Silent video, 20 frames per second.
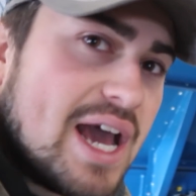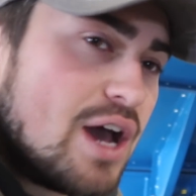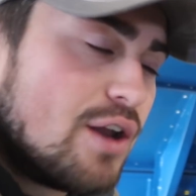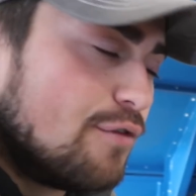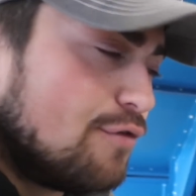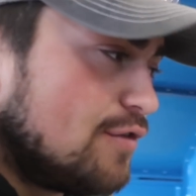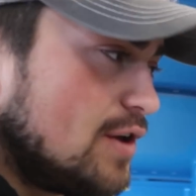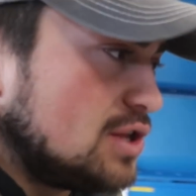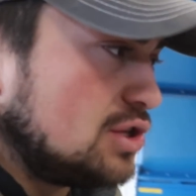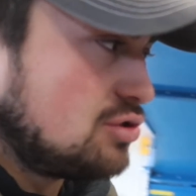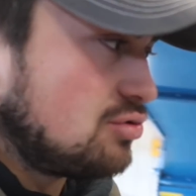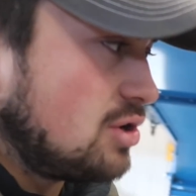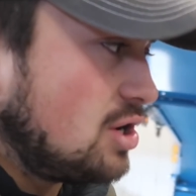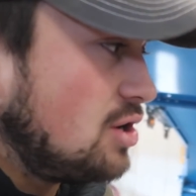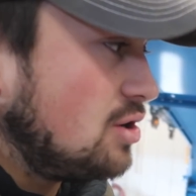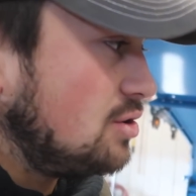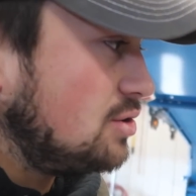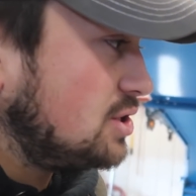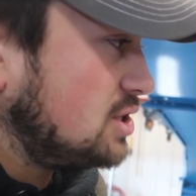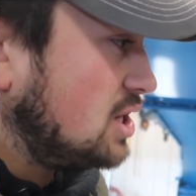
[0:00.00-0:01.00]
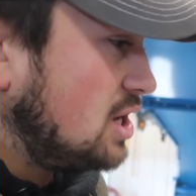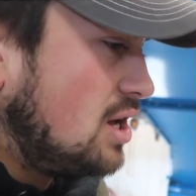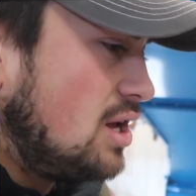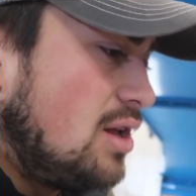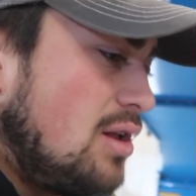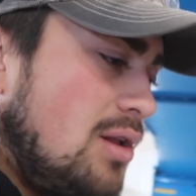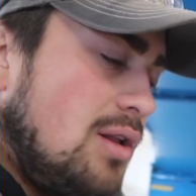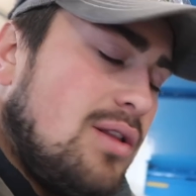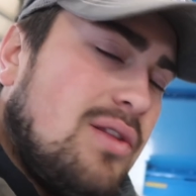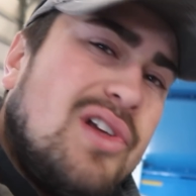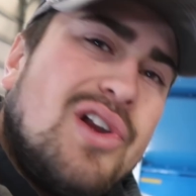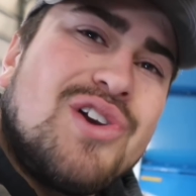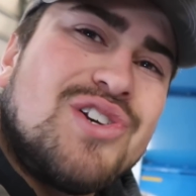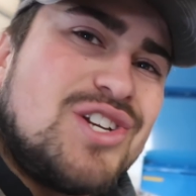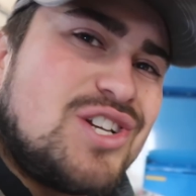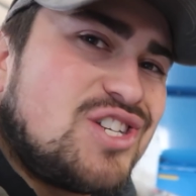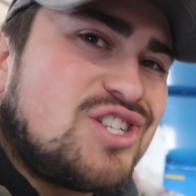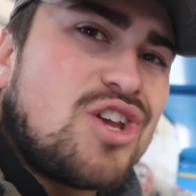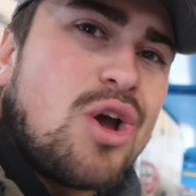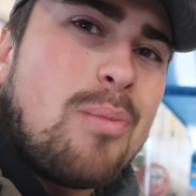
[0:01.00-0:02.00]
out of fence rows. They're
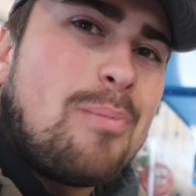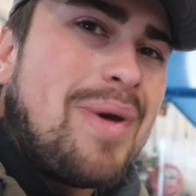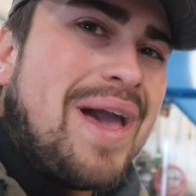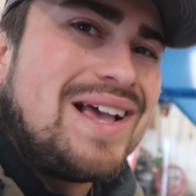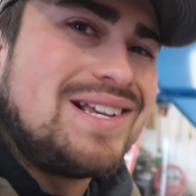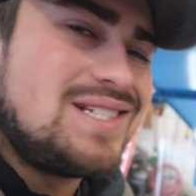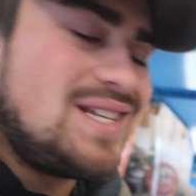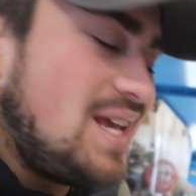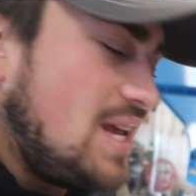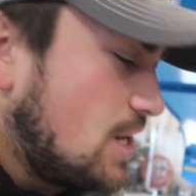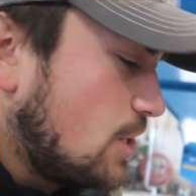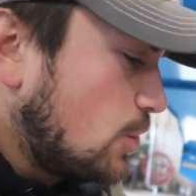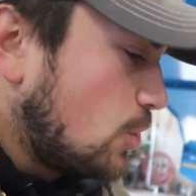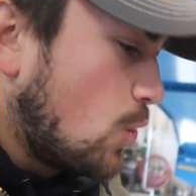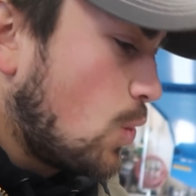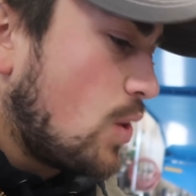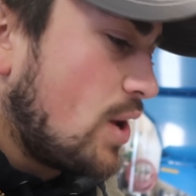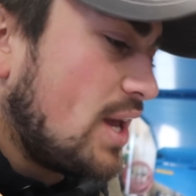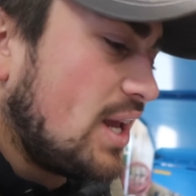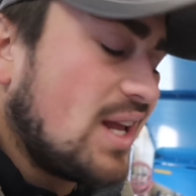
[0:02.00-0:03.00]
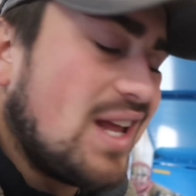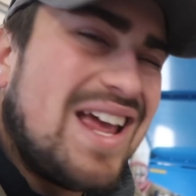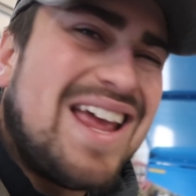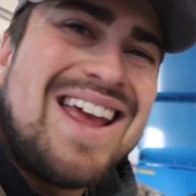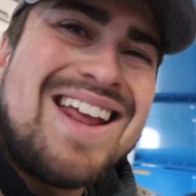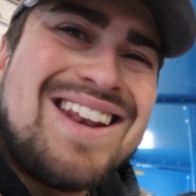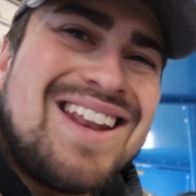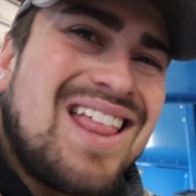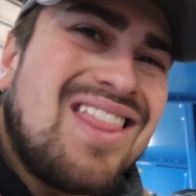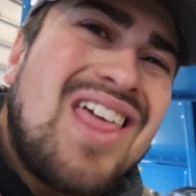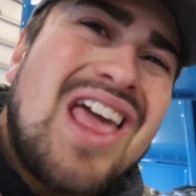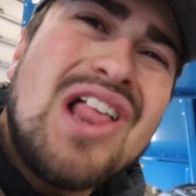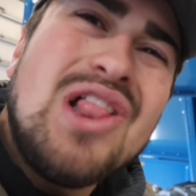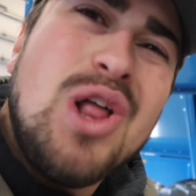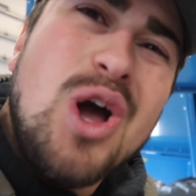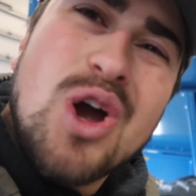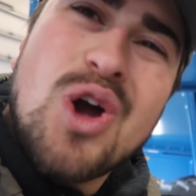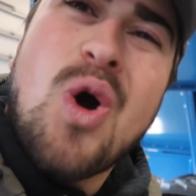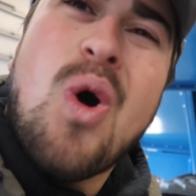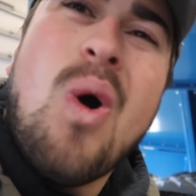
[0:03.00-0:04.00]
just so pesky and annoying. and they
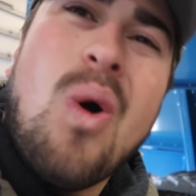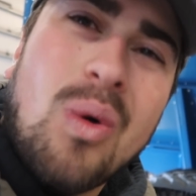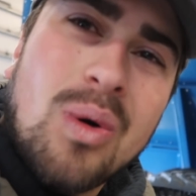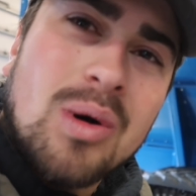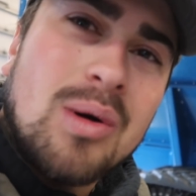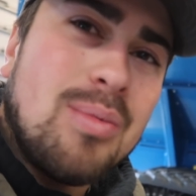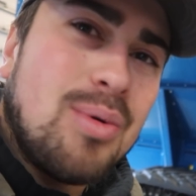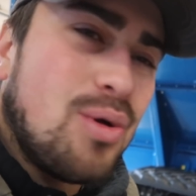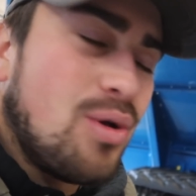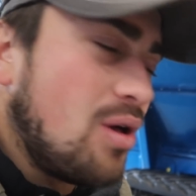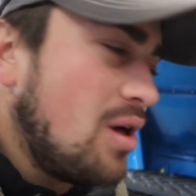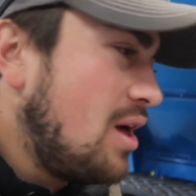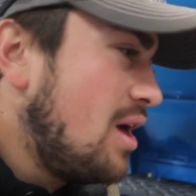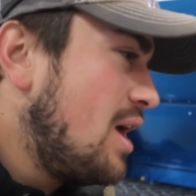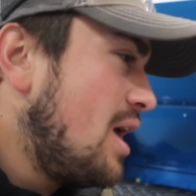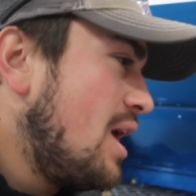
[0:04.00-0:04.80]
look horrible.